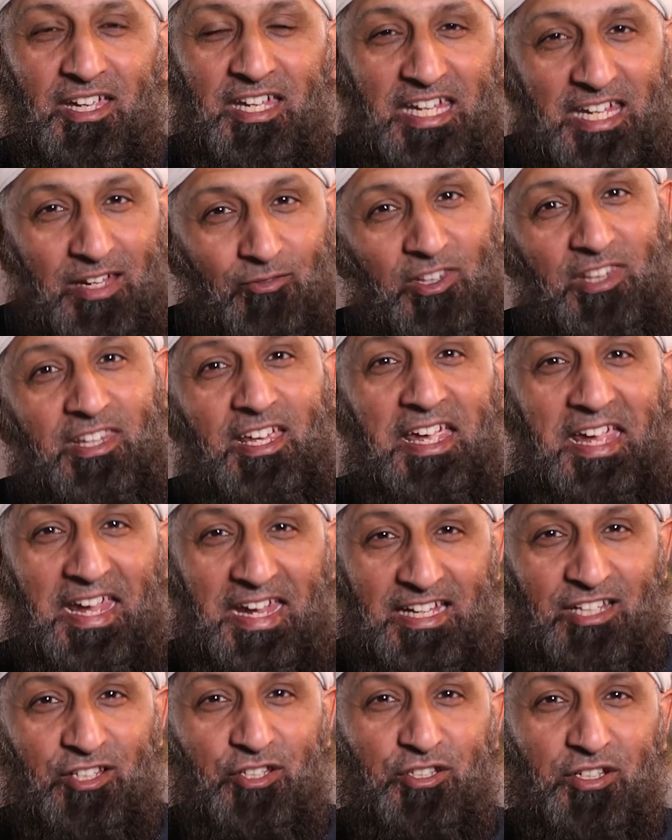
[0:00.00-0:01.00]
Even the
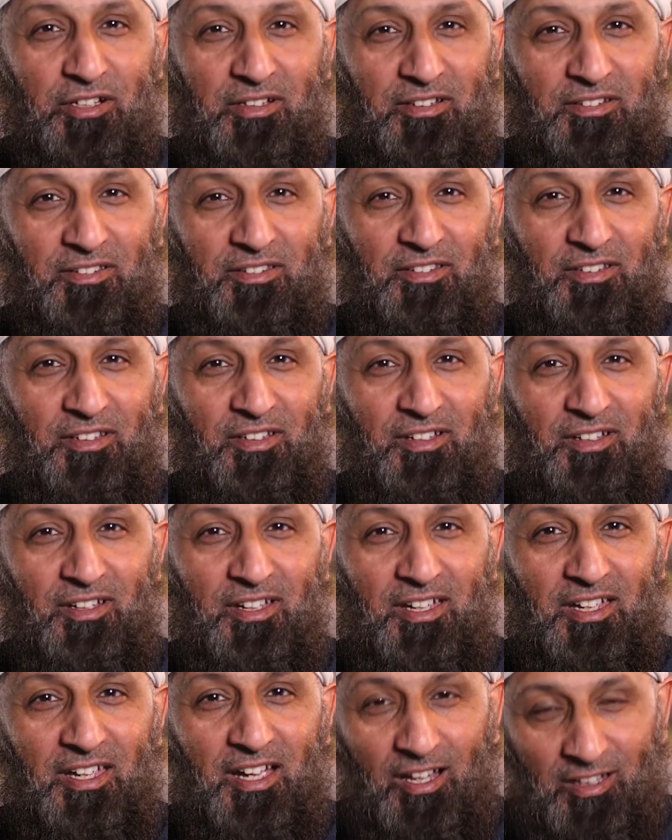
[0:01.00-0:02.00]
angels,
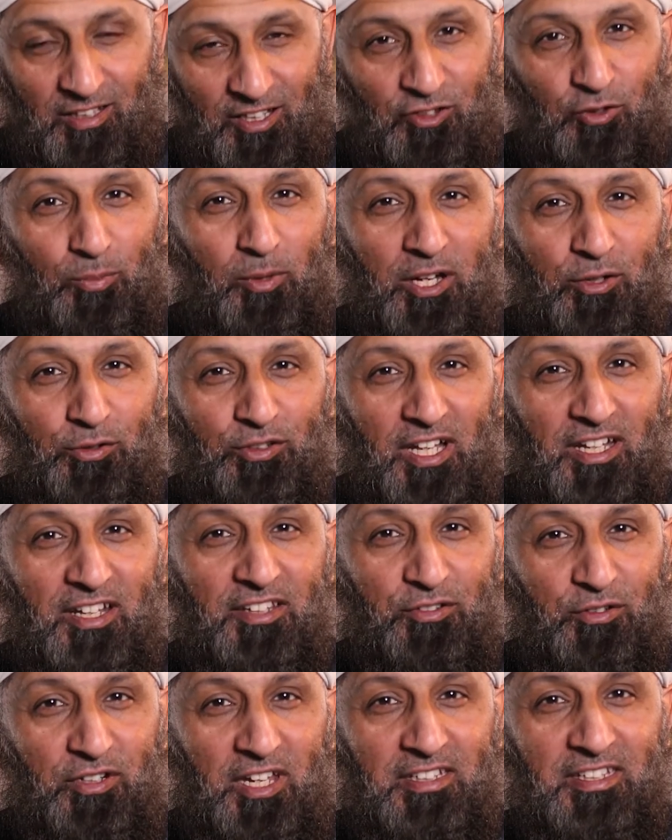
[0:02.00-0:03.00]
Allah subhanahu wa ta'ala
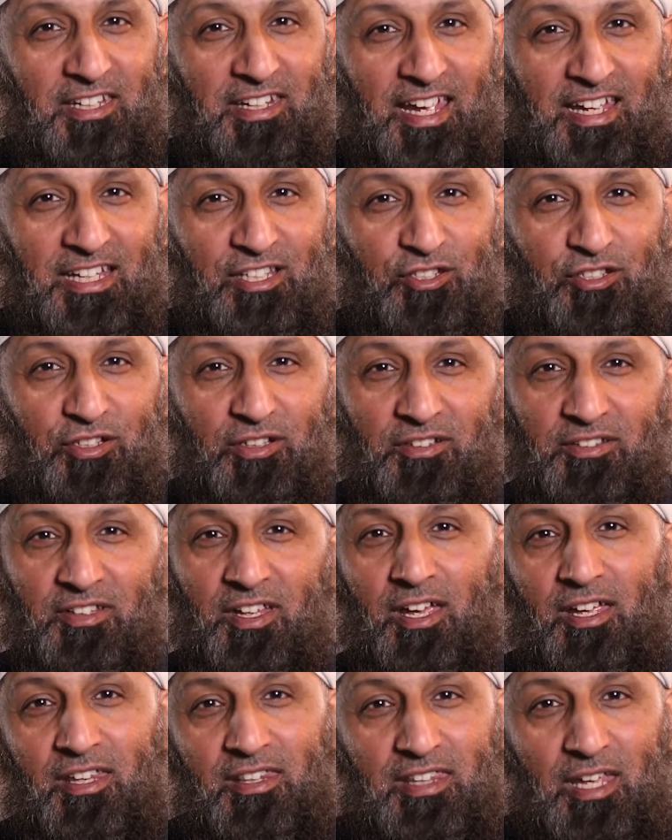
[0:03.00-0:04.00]
has created angels.
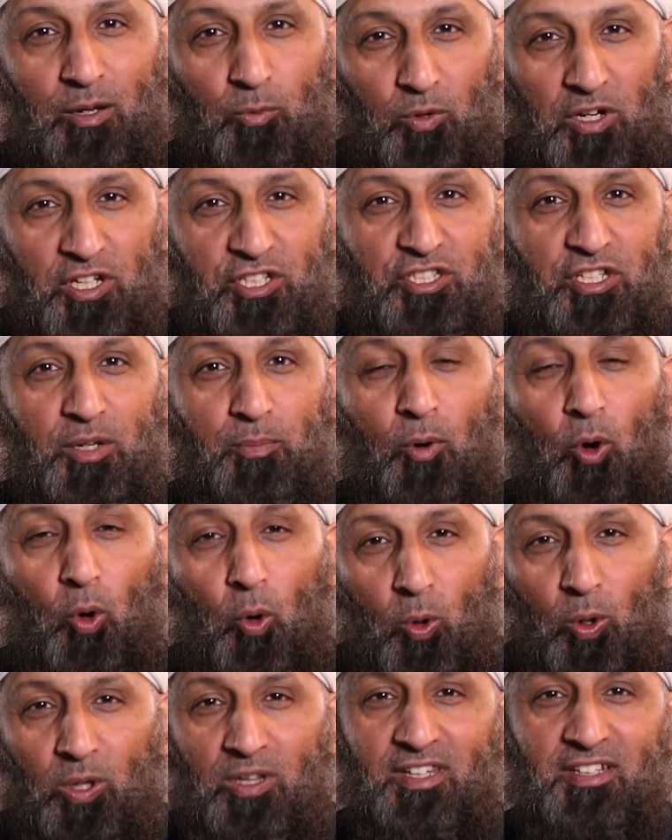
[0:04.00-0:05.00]
They worship
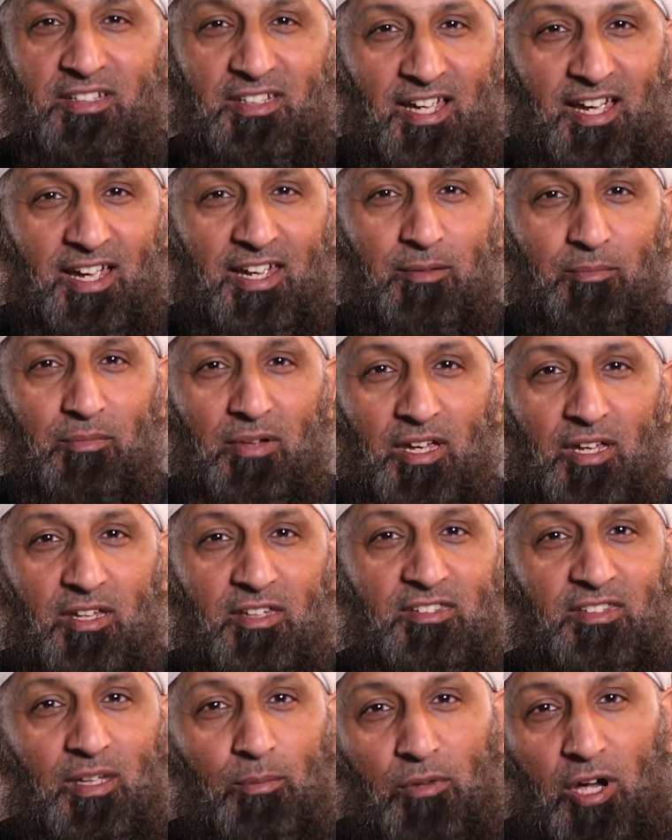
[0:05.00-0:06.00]
all the time.
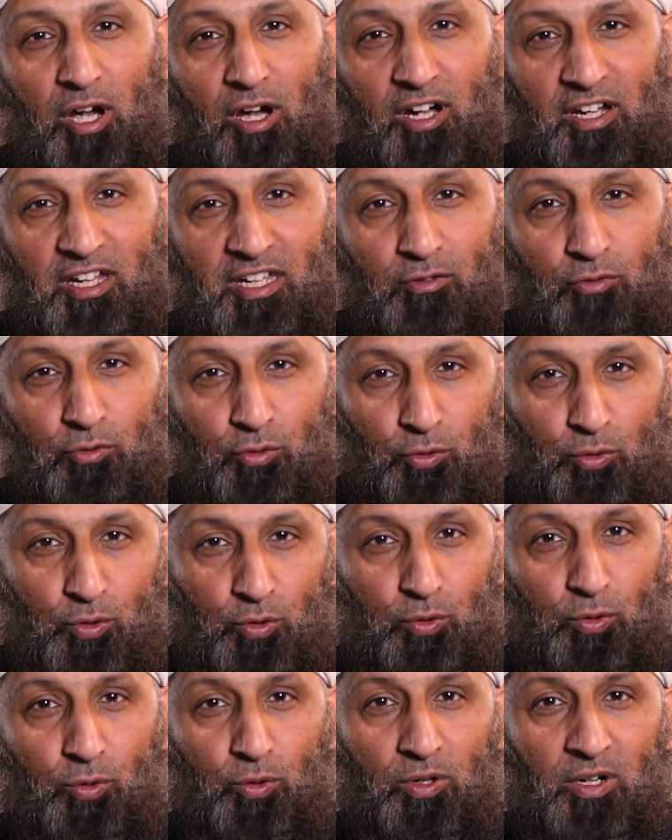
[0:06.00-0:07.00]
Some are in
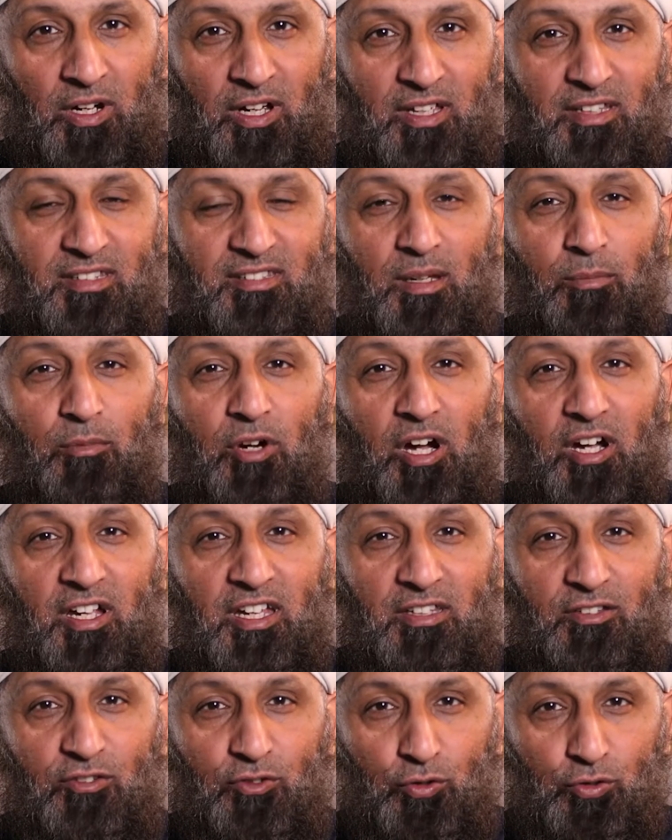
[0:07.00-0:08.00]
ruku', some are
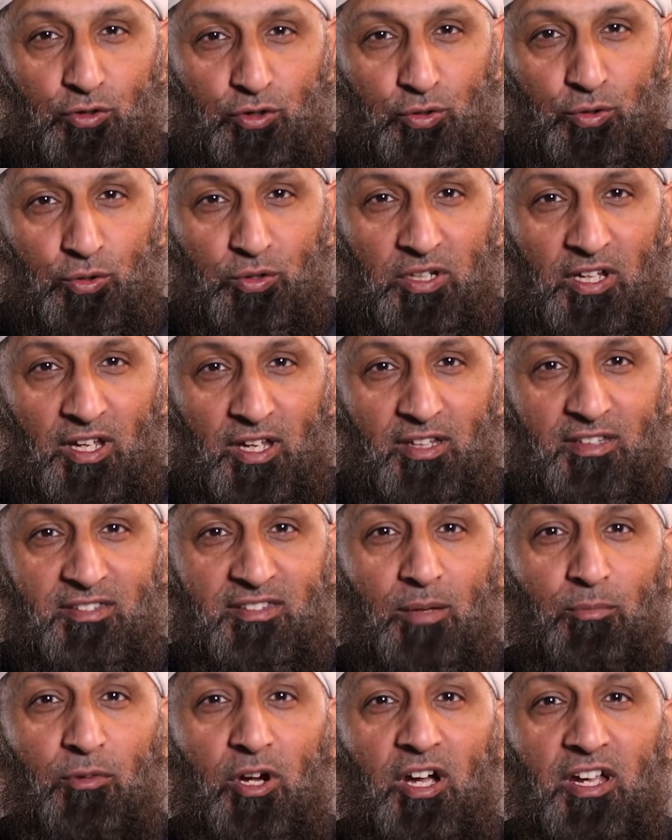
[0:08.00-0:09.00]
in sujood,
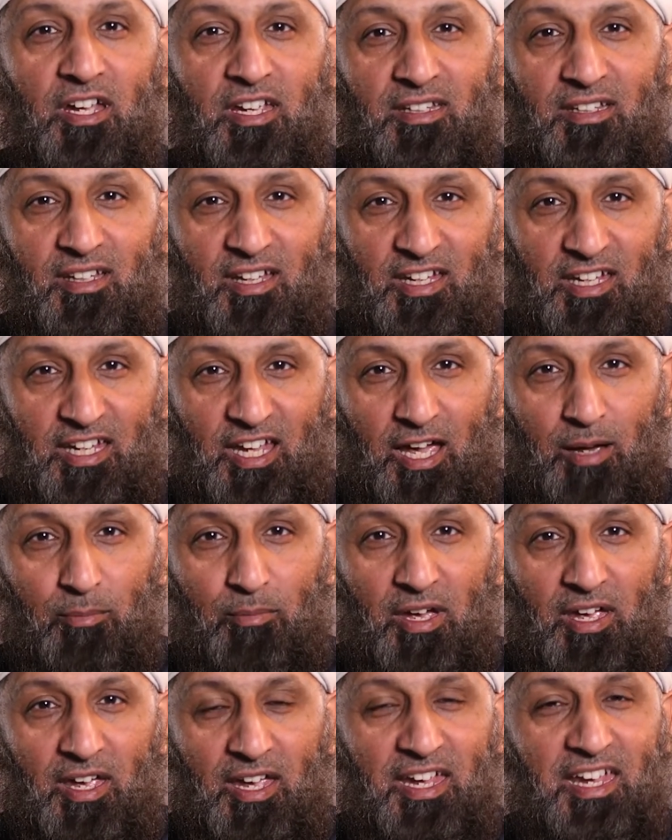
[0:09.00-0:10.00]
some are in
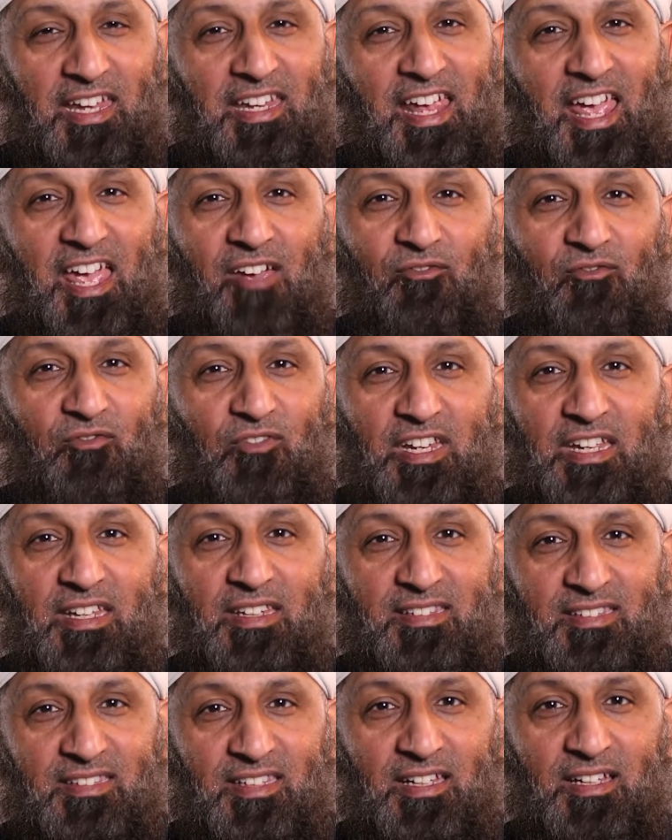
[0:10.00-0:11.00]
qiyam. In every
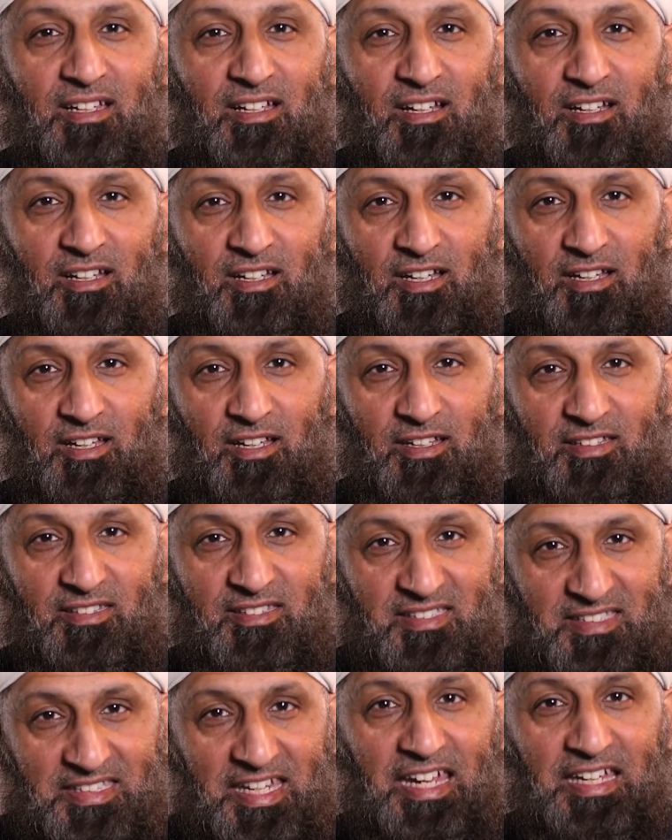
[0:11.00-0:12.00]
single
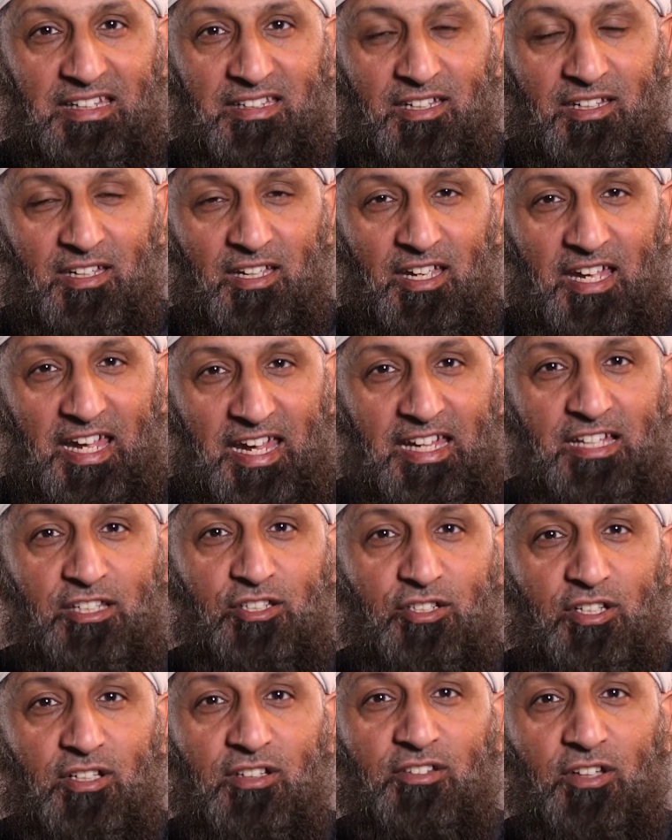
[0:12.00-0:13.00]
state,
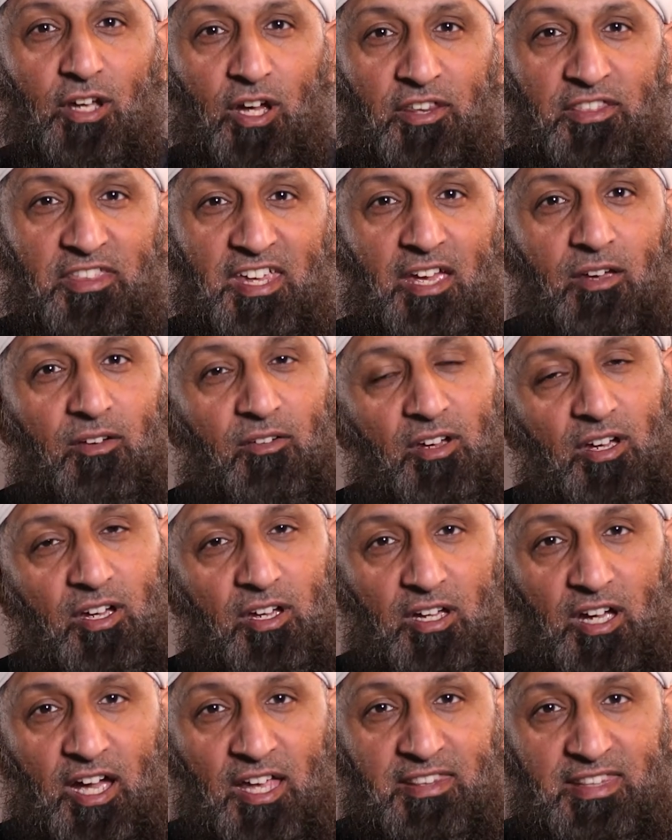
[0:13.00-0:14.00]
angels are there,
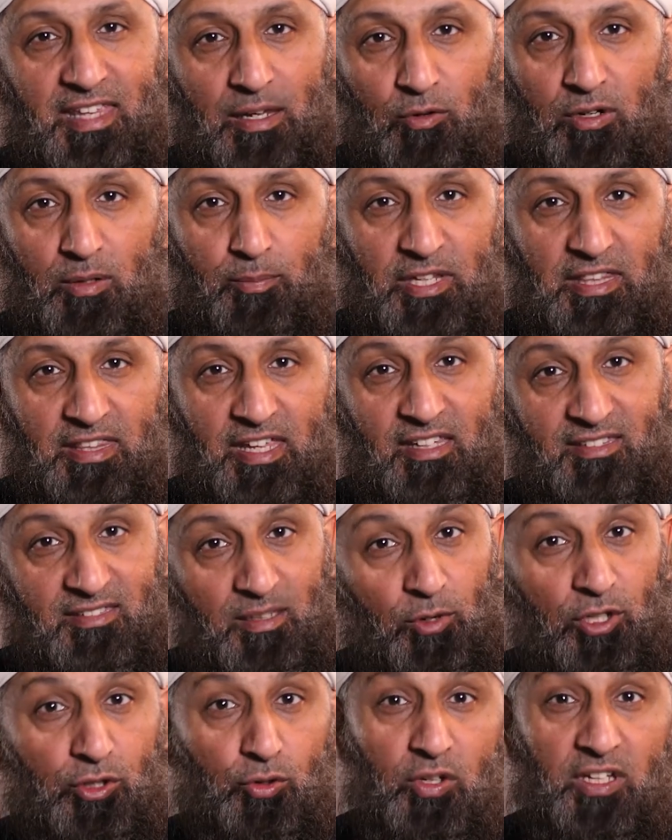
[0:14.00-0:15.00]
and they will be there.
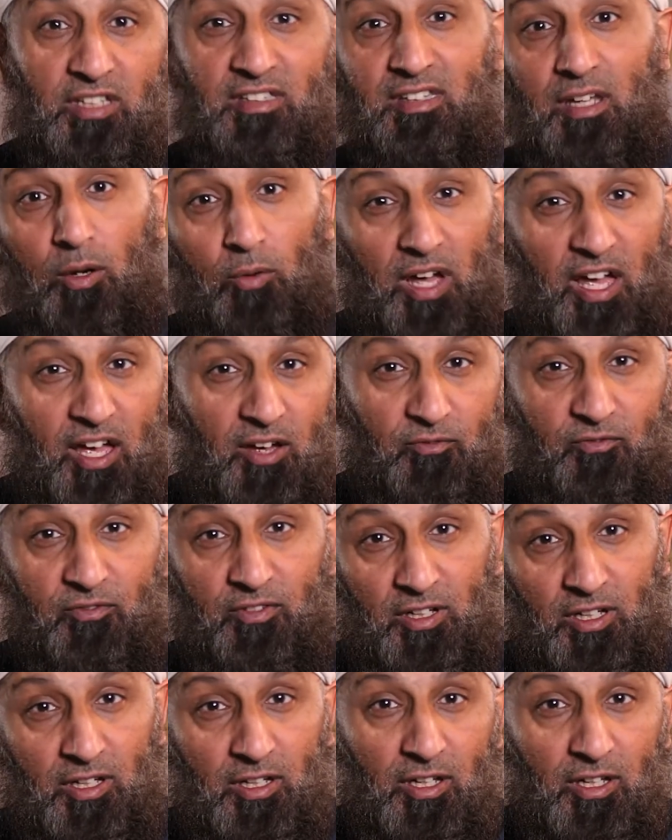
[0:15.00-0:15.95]
Some are doing tawaf